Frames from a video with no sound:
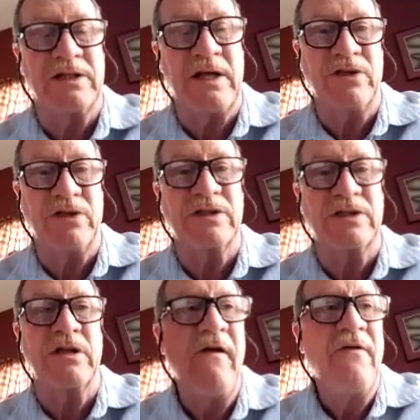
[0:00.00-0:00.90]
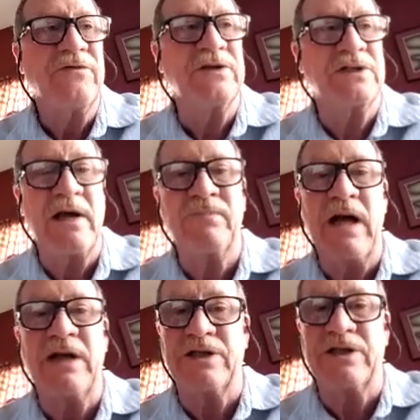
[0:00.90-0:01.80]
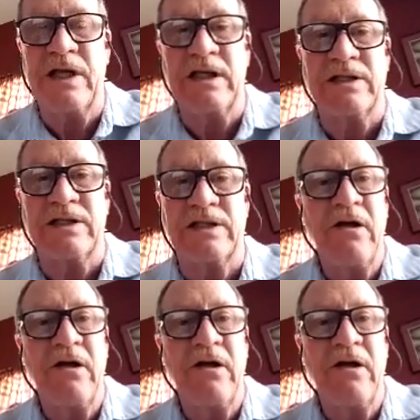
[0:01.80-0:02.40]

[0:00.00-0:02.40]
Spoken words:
as the subconscious hits